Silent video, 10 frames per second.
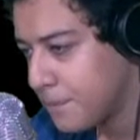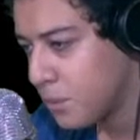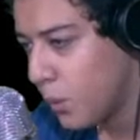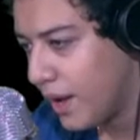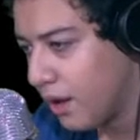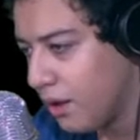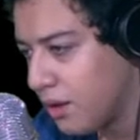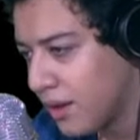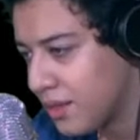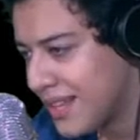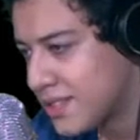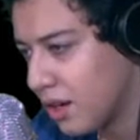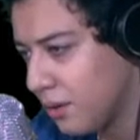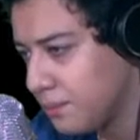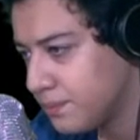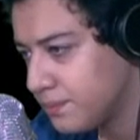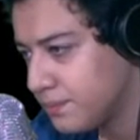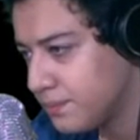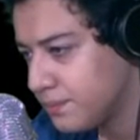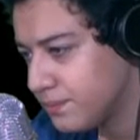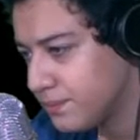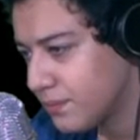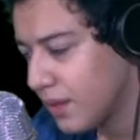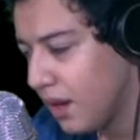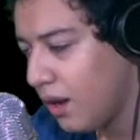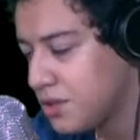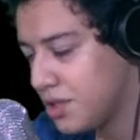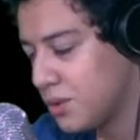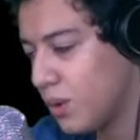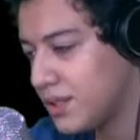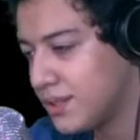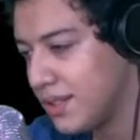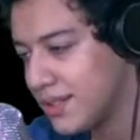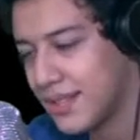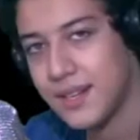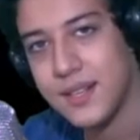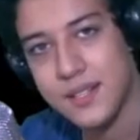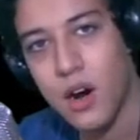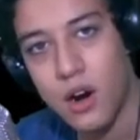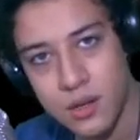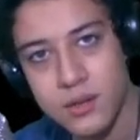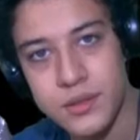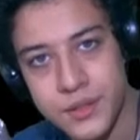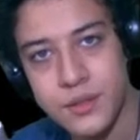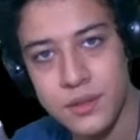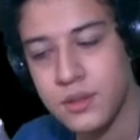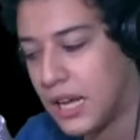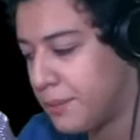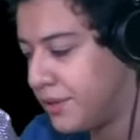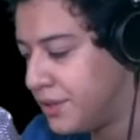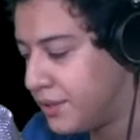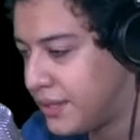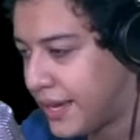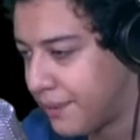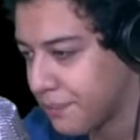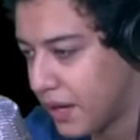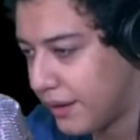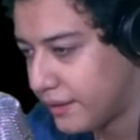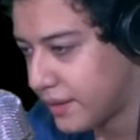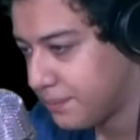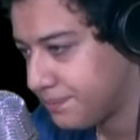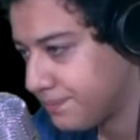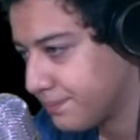Well, that's all. Oh, she just wanted to tell us that it's our library duty day. Alright then.